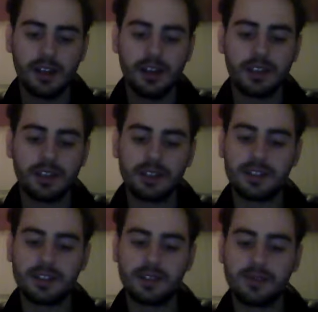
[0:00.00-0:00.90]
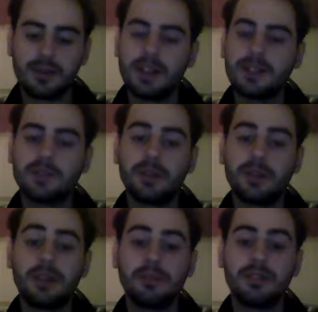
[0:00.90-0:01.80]
This is one sweet
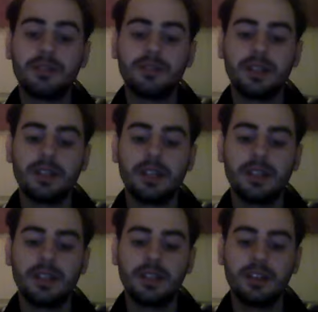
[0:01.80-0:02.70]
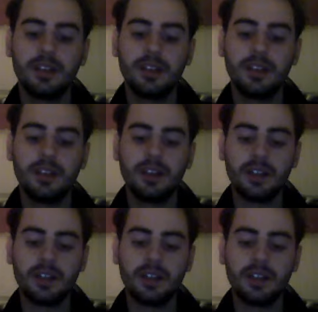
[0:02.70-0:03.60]
mystery. The
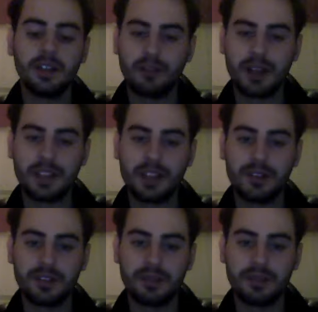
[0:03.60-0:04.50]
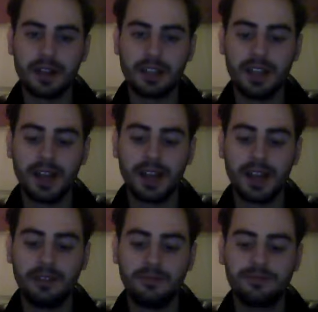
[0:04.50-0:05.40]
strong man's love is my delight.
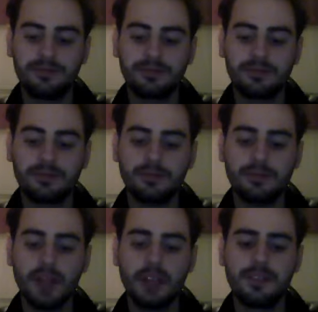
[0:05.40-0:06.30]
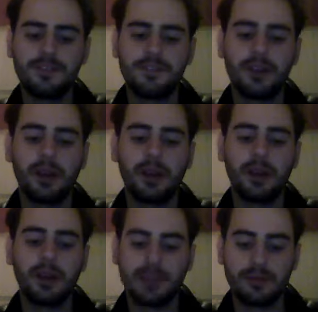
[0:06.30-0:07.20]
To feel him
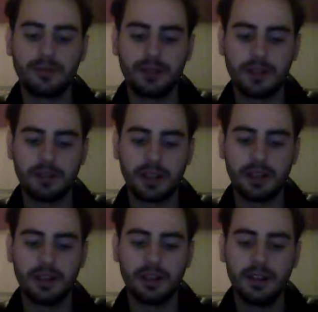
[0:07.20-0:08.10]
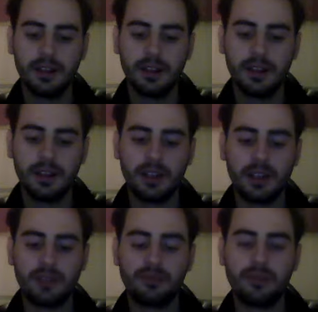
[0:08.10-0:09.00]
clamber on me, laid
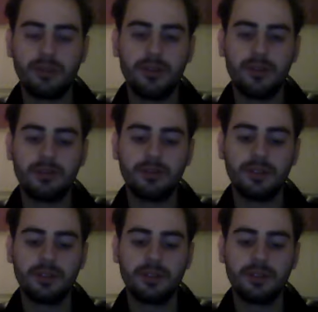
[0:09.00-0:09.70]
prone